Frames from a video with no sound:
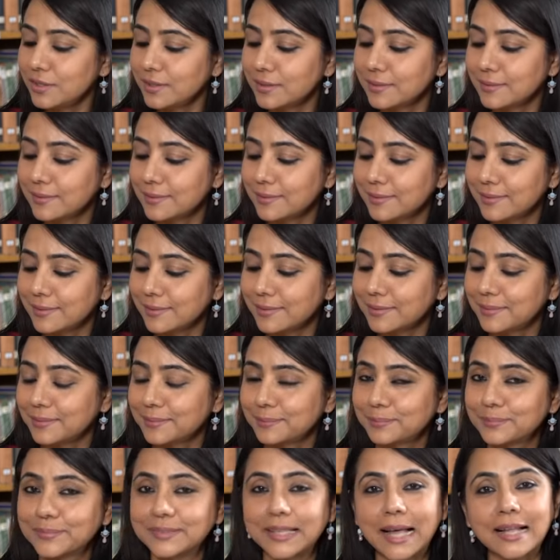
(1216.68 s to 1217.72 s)
Pleasure.
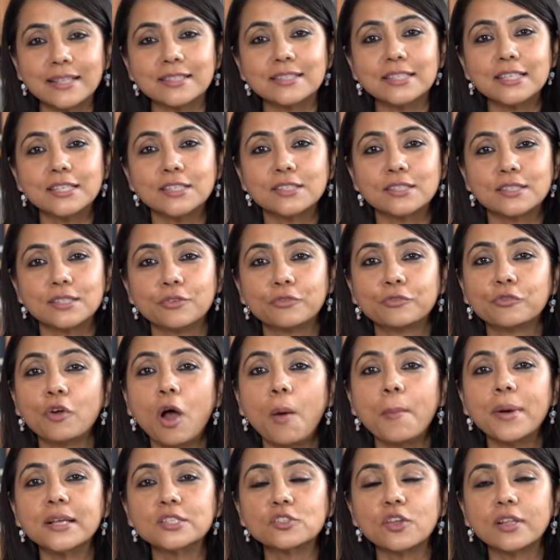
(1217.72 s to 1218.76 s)
That's it
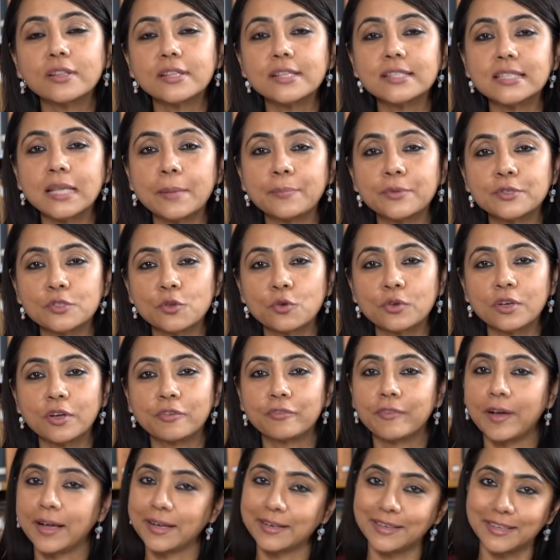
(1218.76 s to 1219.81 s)
from us on this episode
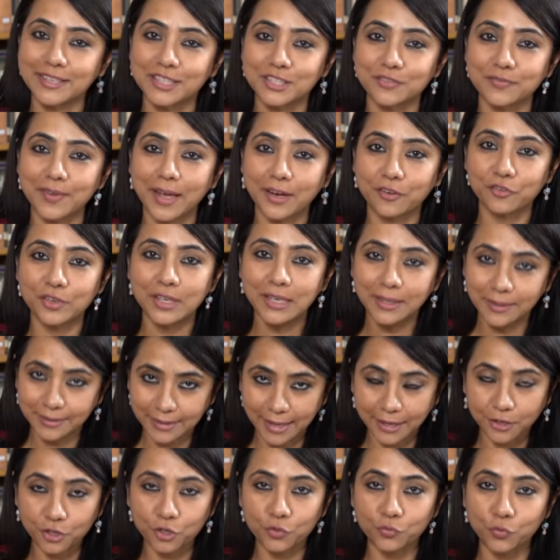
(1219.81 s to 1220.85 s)
of Ideas Factory.
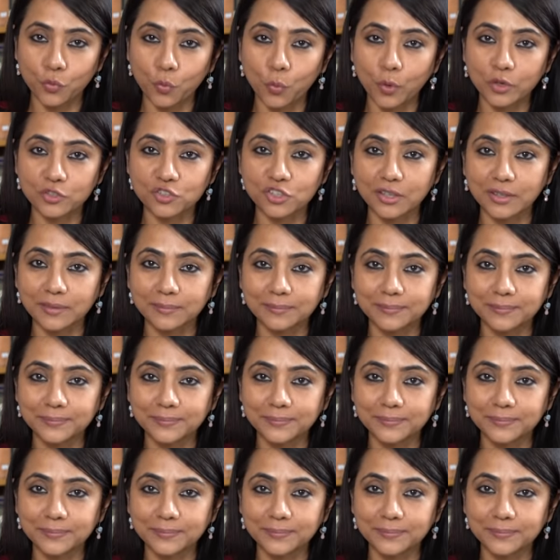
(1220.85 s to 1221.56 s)
Thank you for watching.